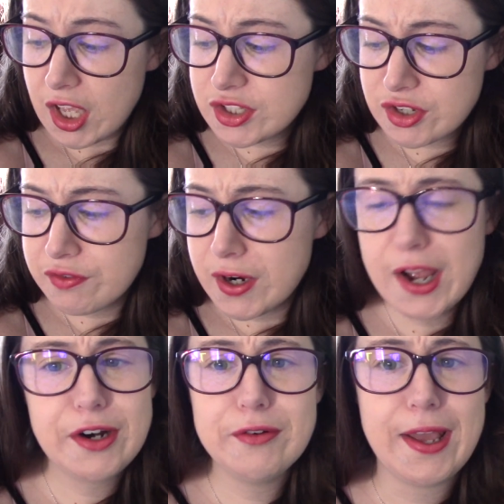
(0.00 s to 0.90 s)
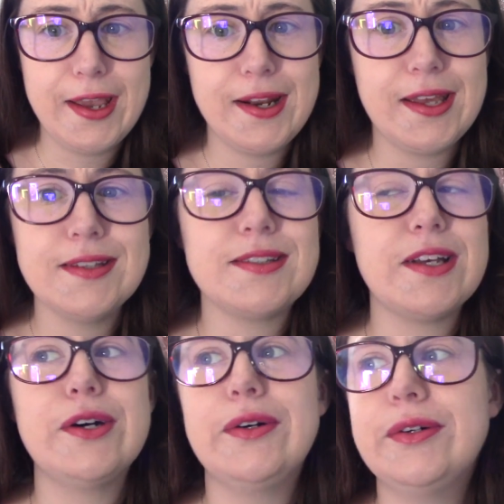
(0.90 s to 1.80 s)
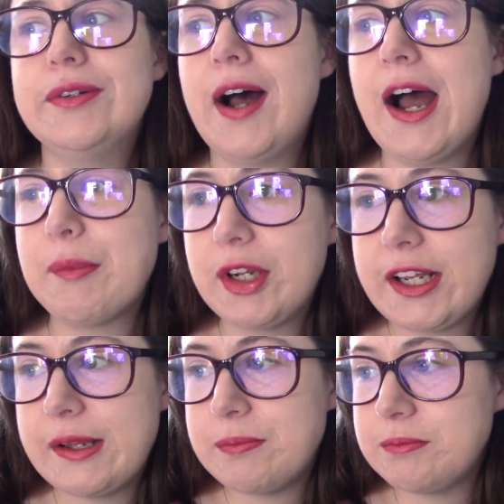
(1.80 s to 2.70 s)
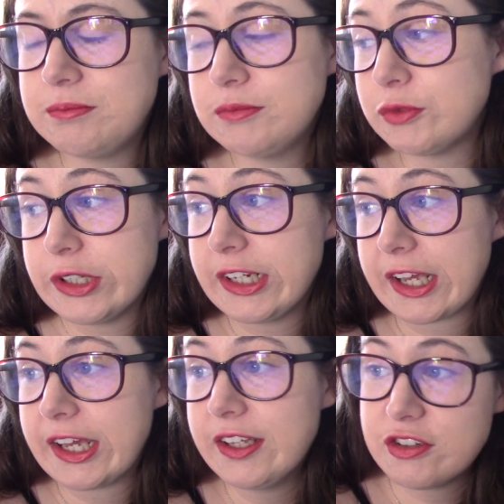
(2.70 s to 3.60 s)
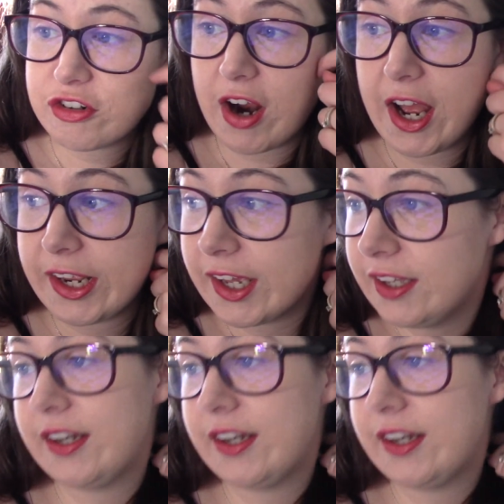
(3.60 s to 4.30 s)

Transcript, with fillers: so far I don't hate it. So I'm going to keep reading it and trying it.